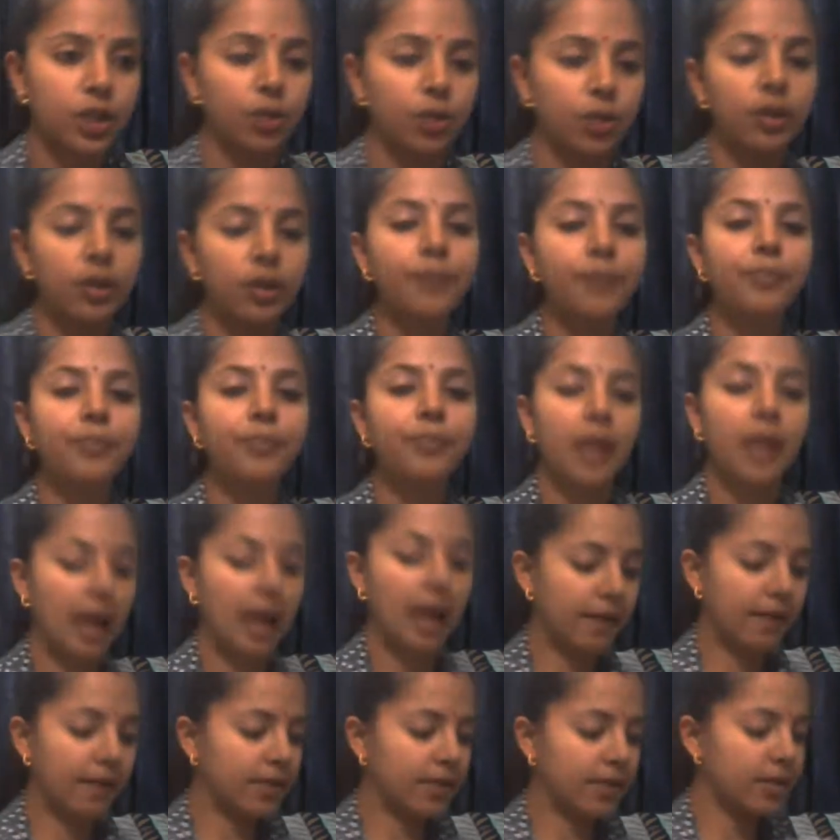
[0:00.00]
Okay,
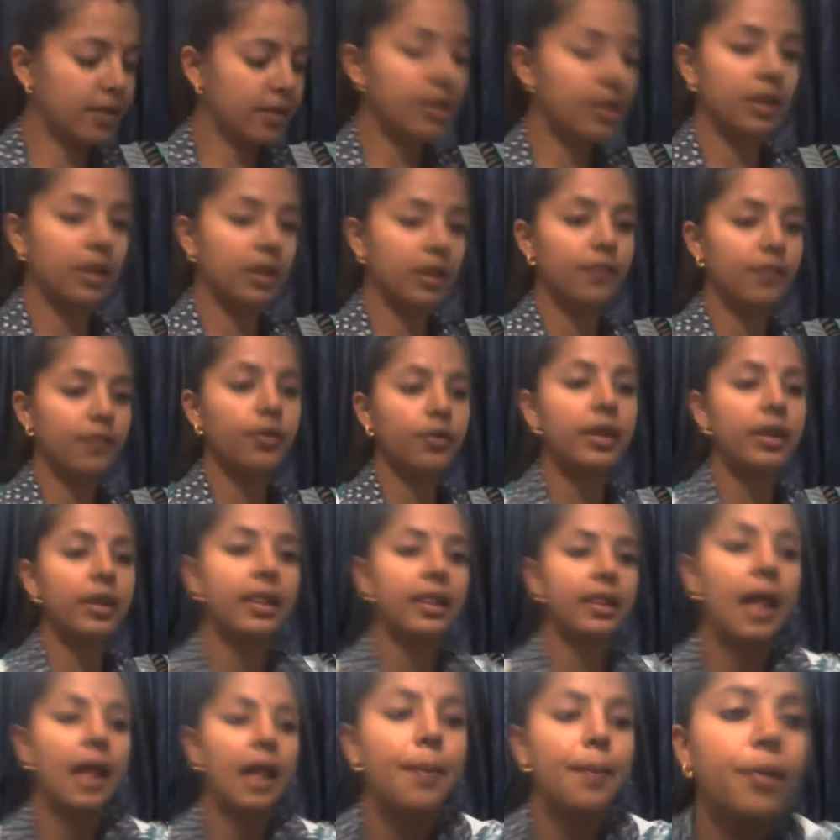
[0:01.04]
I will just give you an
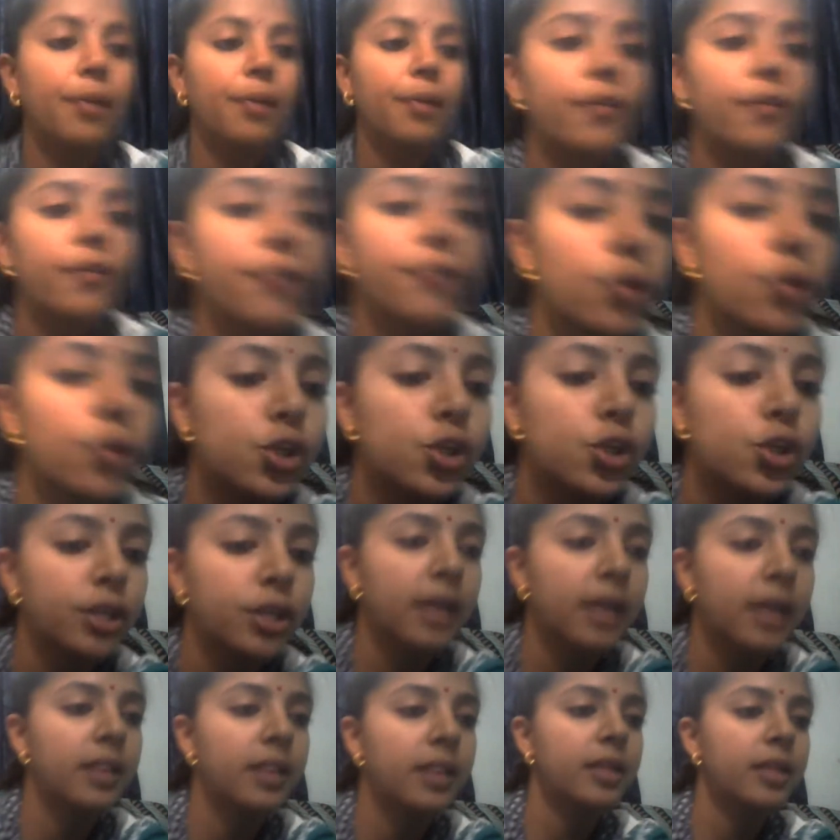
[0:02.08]
example of future
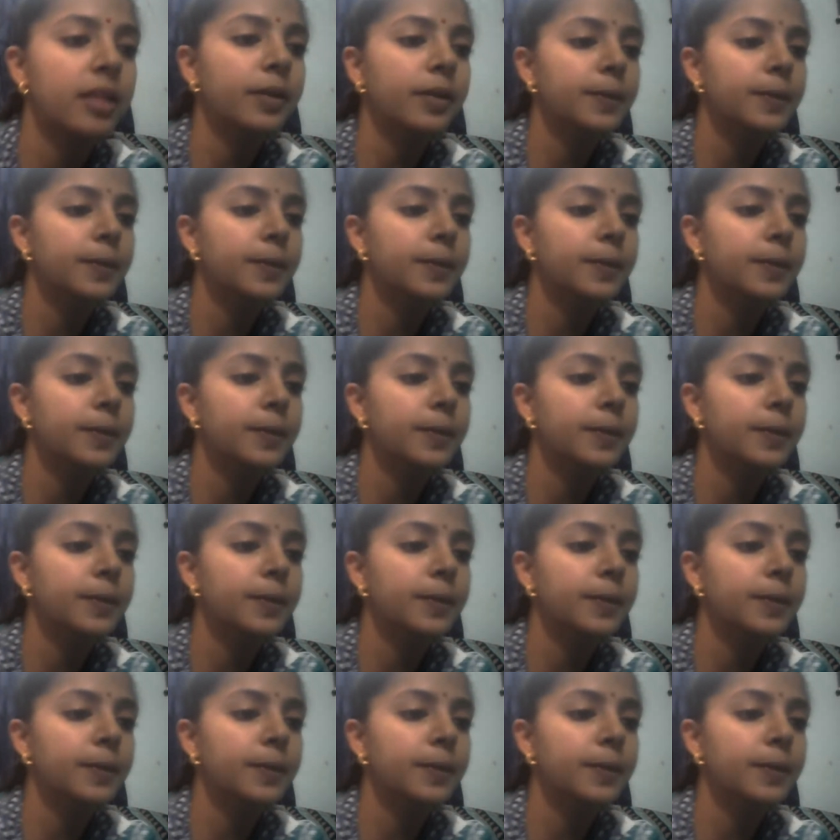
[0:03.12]
tense here.